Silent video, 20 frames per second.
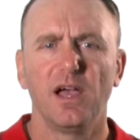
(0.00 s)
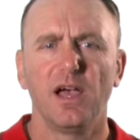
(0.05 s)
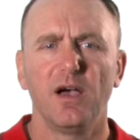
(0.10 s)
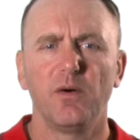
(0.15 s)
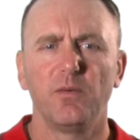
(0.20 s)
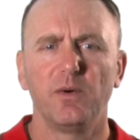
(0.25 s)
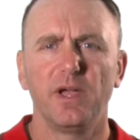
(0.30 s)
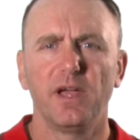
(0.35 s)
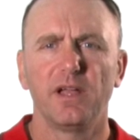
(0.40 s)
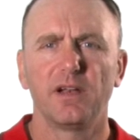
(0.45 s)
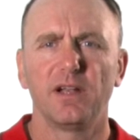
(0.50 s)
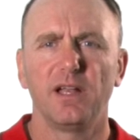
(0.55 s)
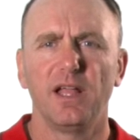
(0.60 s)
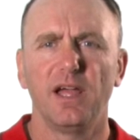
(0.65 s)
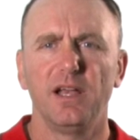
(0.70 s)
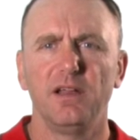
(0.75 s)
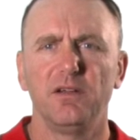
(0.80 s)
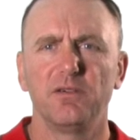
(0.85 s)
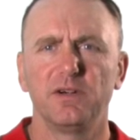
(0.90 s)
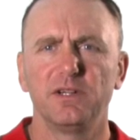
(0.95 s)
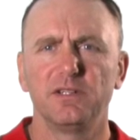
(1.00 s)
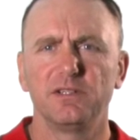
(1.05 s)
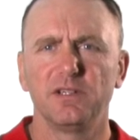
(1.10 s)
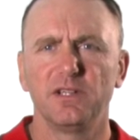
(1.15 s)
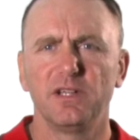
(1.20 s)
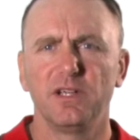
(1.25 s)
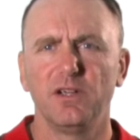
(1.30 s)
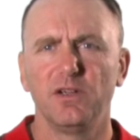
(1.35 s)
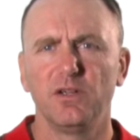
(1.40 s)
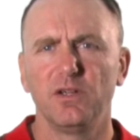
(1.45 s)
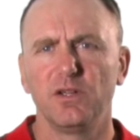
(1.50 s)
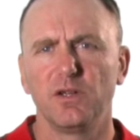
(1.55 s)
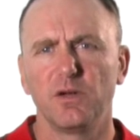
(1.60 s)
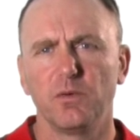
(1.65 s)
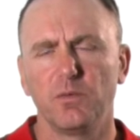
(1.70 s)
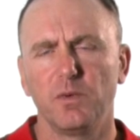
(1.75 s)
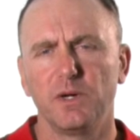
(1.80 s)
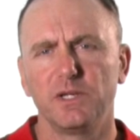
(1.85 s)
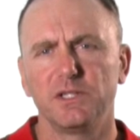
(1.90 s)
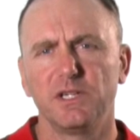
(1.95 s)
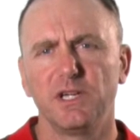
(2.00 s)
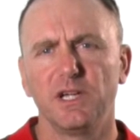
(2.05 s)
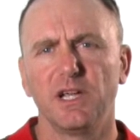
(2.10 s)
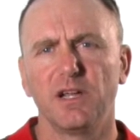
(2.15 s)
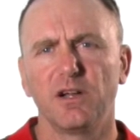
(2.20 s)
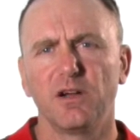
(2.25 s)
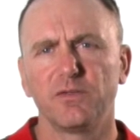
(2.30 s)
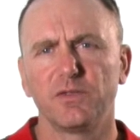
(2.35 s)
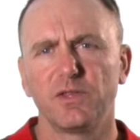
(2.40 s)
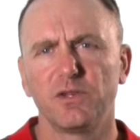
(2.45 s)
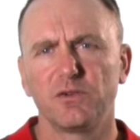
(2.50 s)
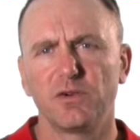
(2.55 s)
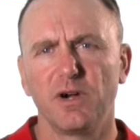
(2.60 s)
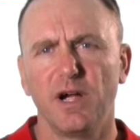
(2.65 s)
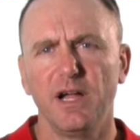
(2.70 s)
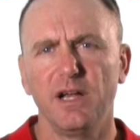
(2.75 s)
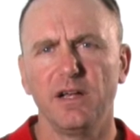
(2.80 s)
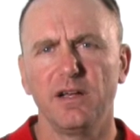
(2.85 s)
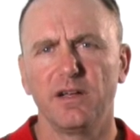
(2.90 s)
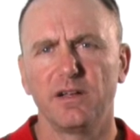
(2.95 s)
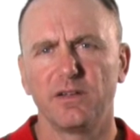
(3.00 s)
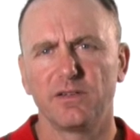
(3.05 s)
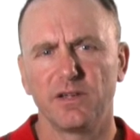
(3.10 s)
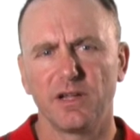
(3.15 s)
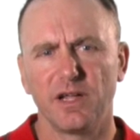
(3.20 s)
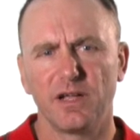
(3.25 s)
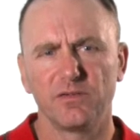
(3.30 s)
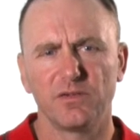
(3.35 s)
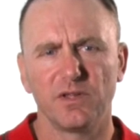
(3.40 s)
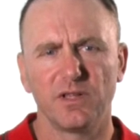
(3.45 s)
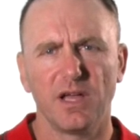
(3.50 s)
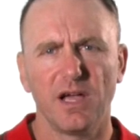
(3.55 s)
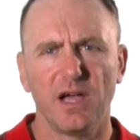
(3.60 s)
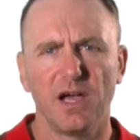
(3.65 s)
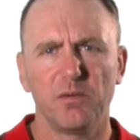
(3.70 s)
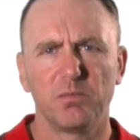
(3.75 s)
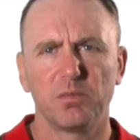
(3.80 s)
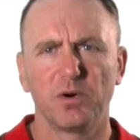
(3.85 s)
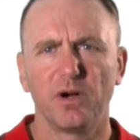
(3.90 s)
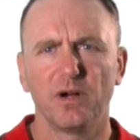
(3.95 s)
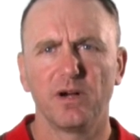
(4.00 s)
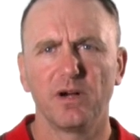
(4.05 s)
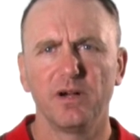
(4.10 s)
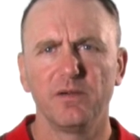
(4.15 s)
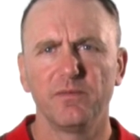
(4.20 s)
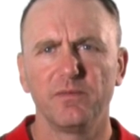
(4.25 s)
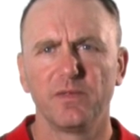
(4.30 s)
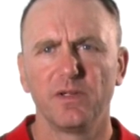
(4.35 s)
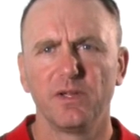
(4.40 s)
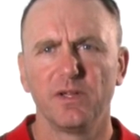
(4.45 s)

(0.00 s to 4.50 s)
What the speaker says: We had a lady recently who, when she'd get off the train to come to the heart program,